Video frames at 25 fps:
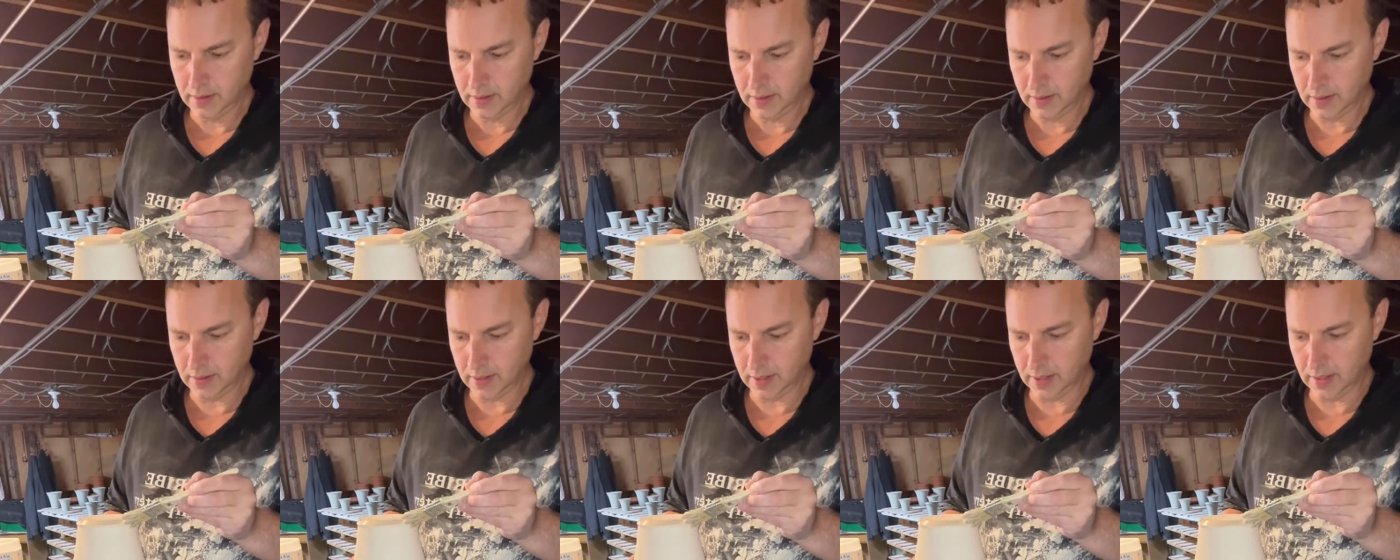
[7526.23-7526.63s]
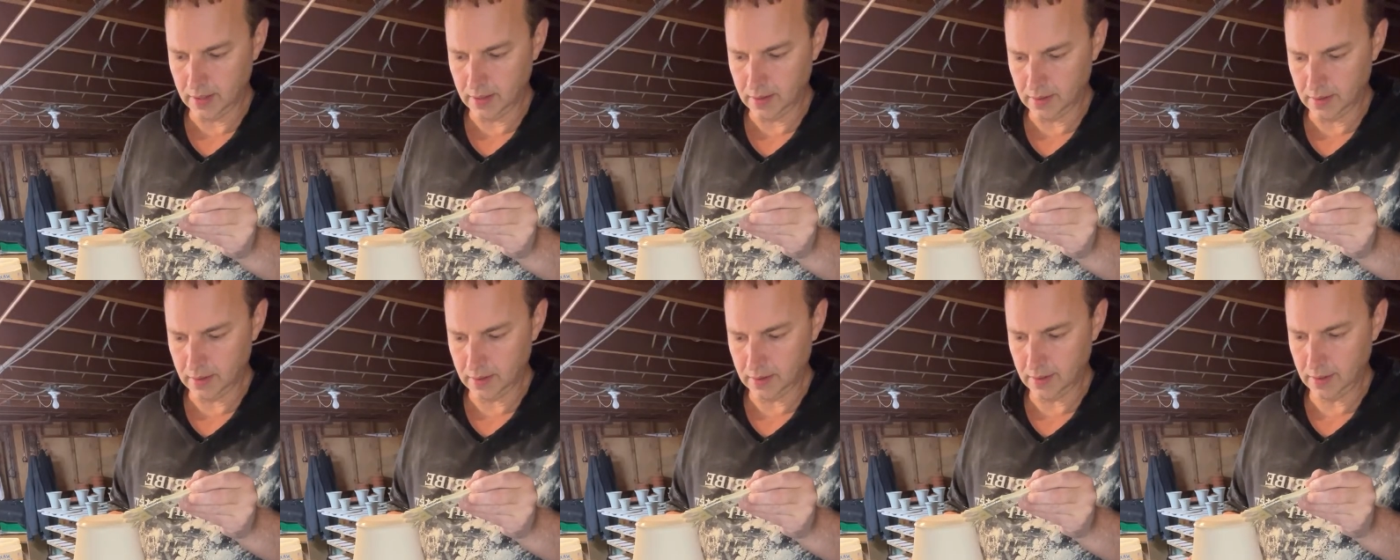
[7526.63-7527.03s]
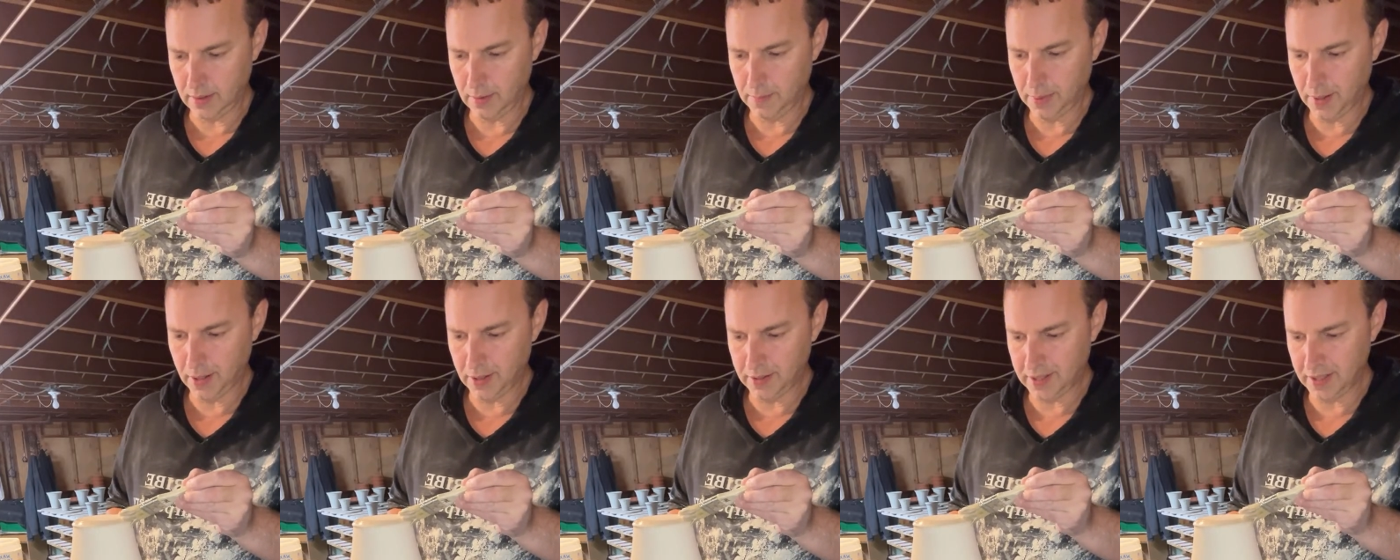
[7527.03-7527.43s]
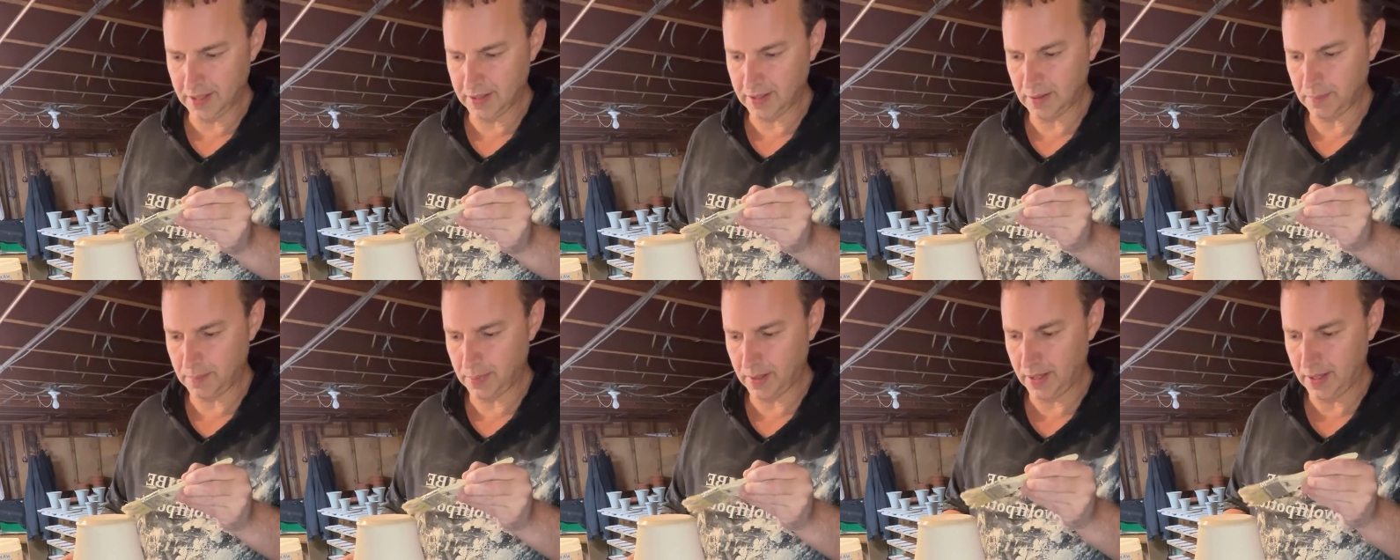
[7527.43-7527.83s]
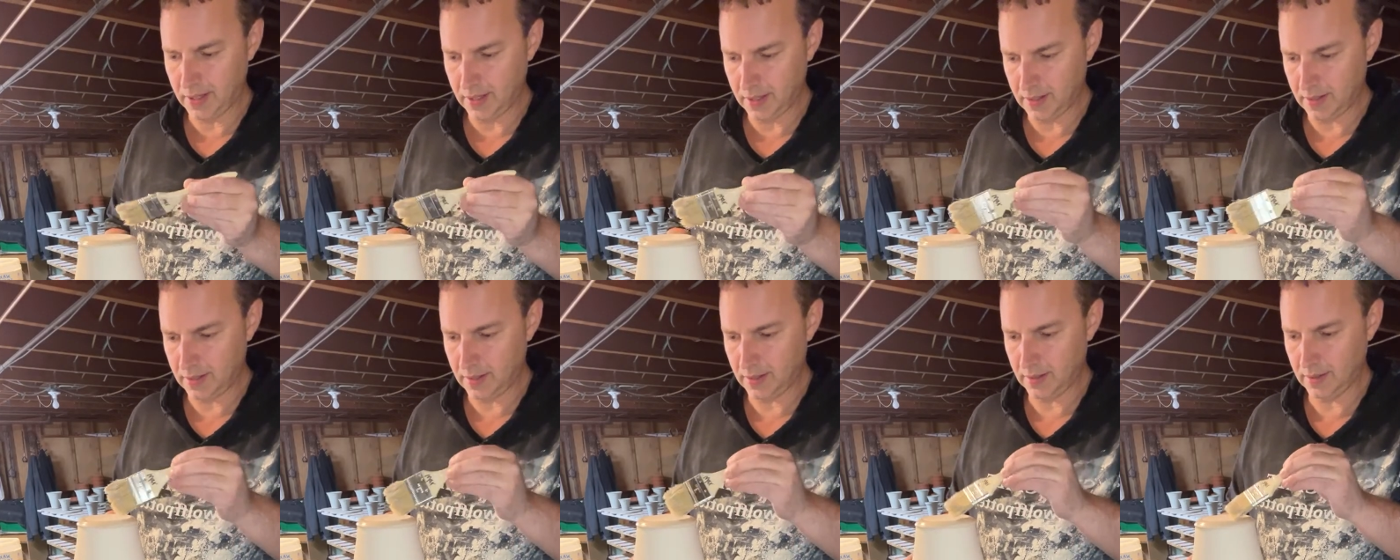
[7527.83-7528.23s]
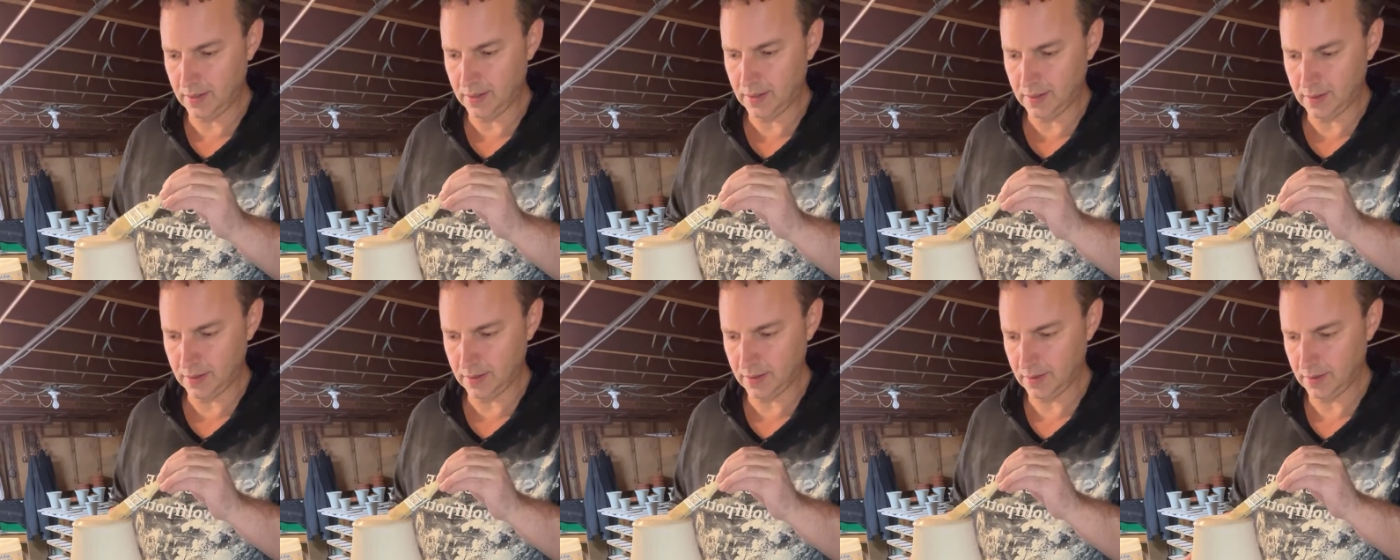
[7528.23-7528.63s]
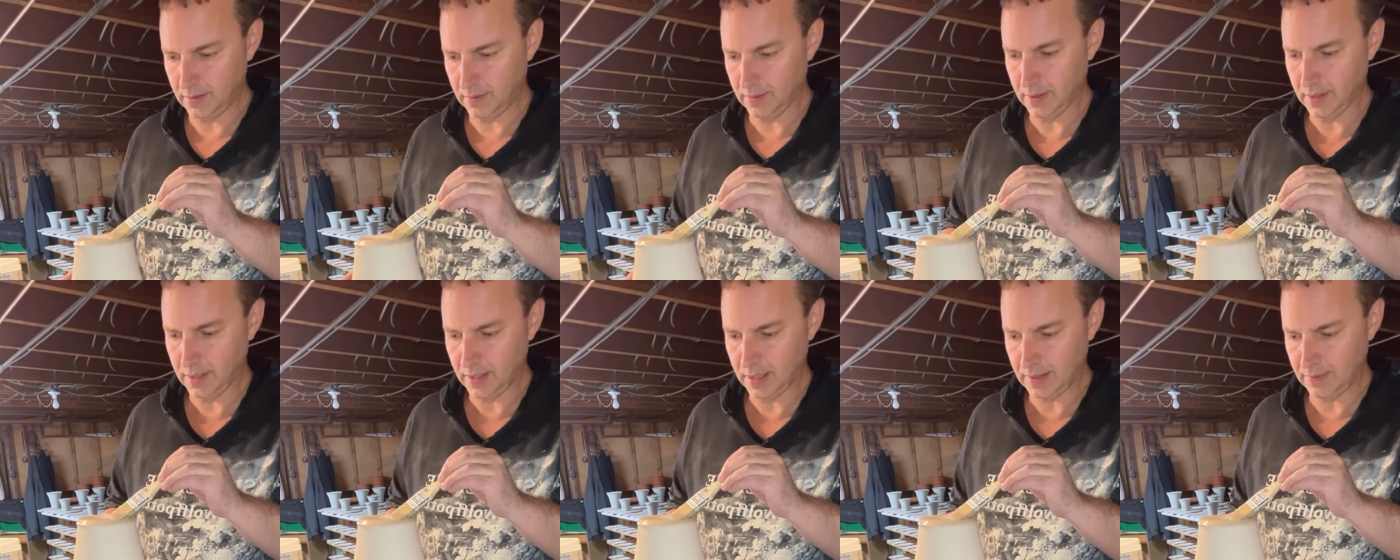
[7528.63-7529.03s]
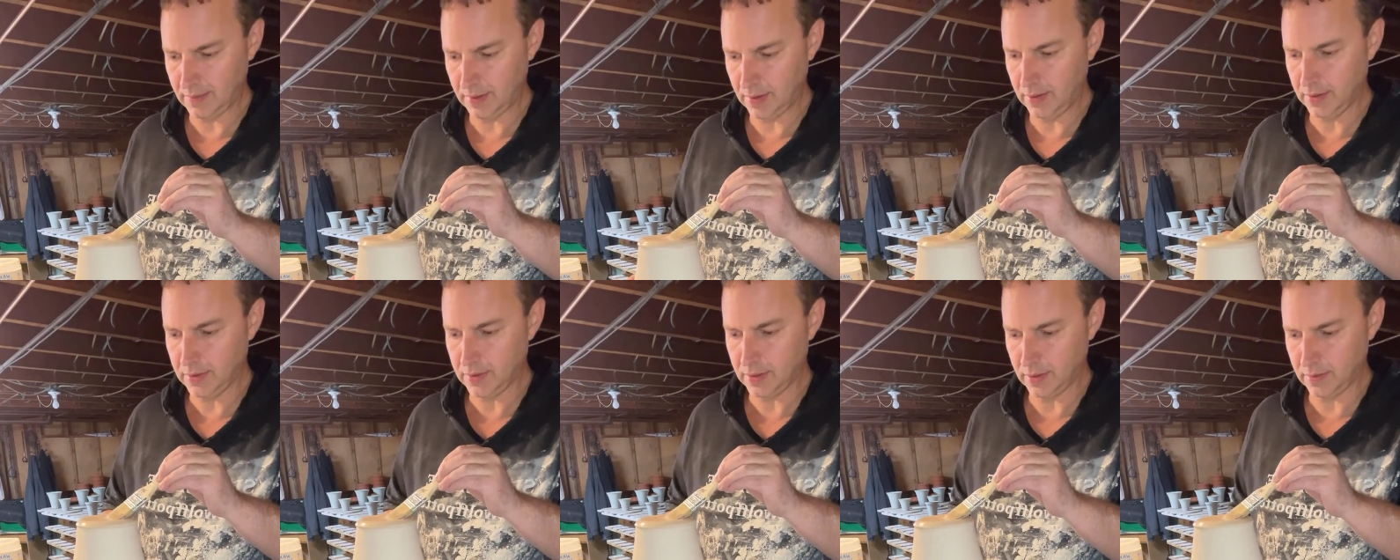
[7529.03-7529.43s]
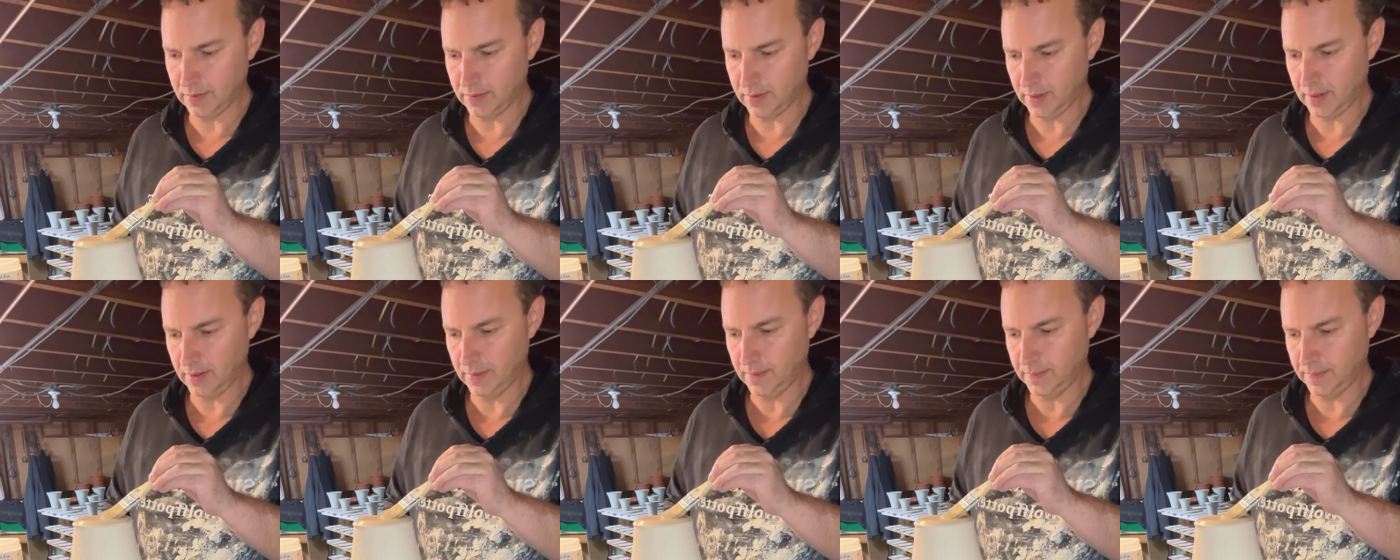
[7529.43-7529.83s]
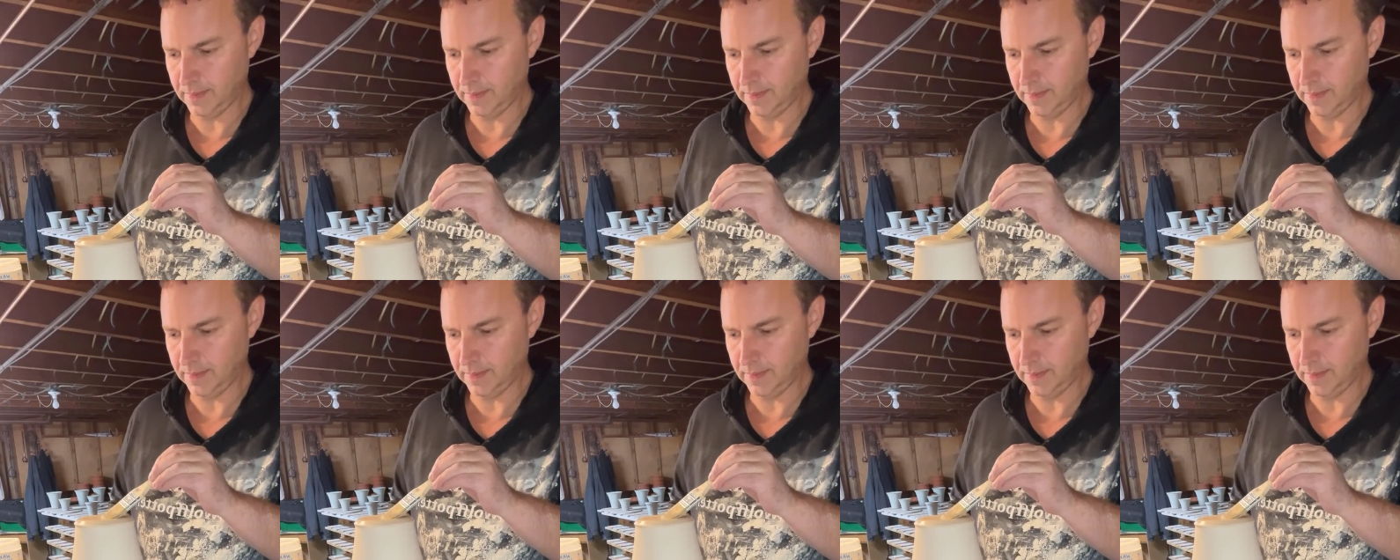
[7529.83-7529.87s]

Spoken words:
Like you participated, we're gonna give you a trophy.